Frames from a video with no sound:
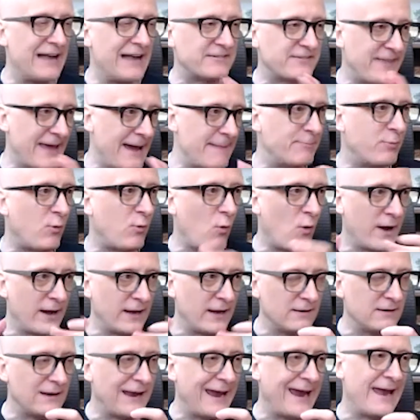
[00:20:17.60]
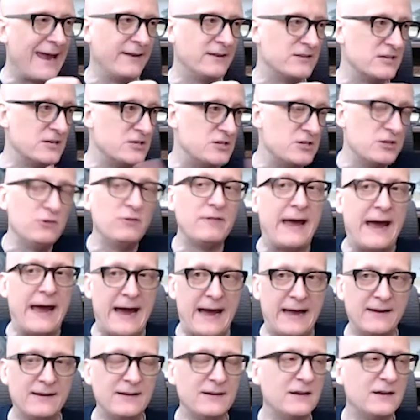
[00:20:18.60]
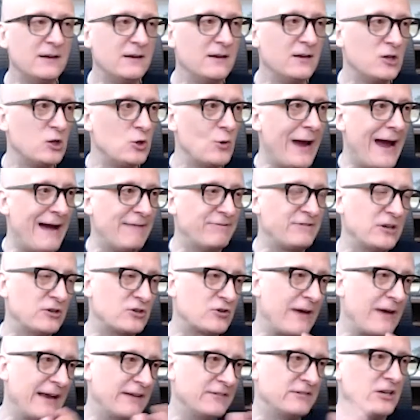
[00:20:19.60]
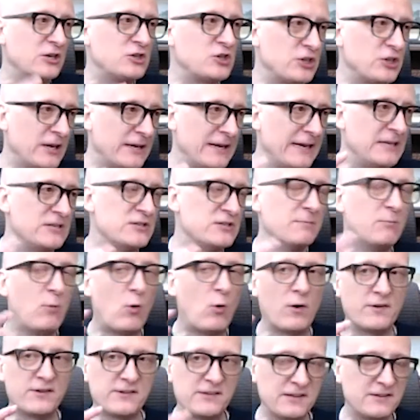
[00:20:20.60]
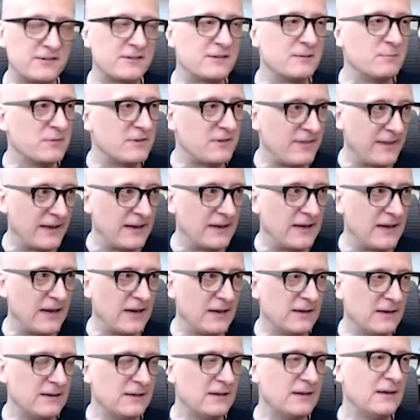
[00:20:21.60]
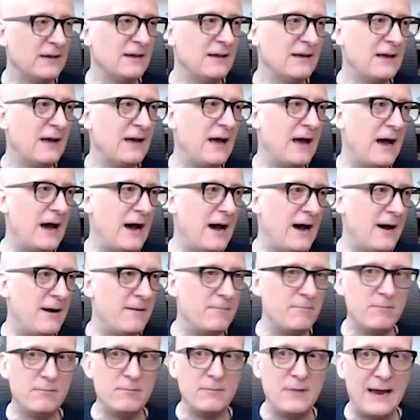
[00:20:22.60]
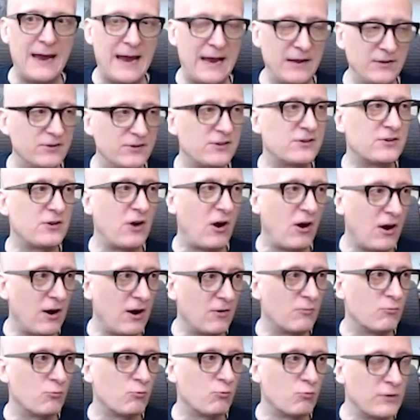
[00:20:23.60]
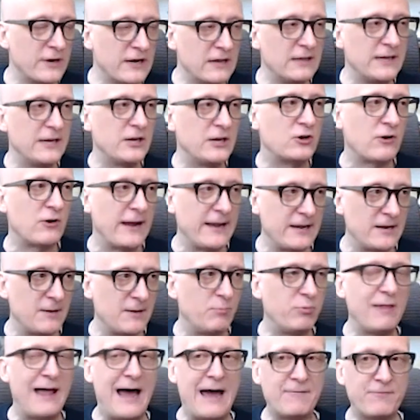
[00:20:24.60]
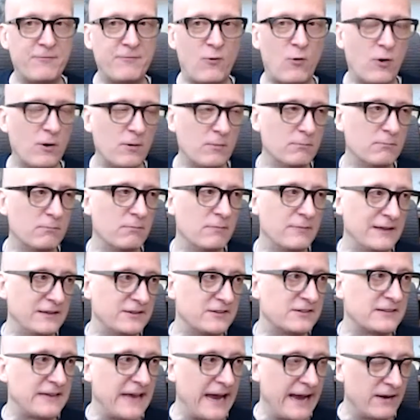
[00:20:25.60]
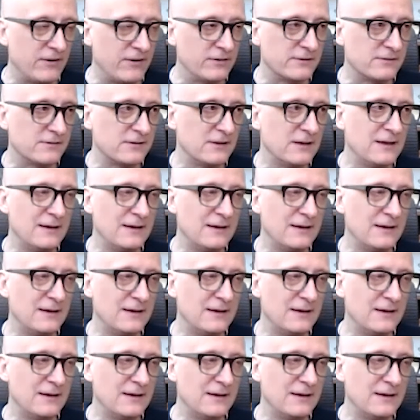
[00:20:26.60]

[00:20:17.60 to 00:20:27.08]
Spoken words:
that point. And to do that, you have to transition into more systems thinking, and start really creating a platform that scales.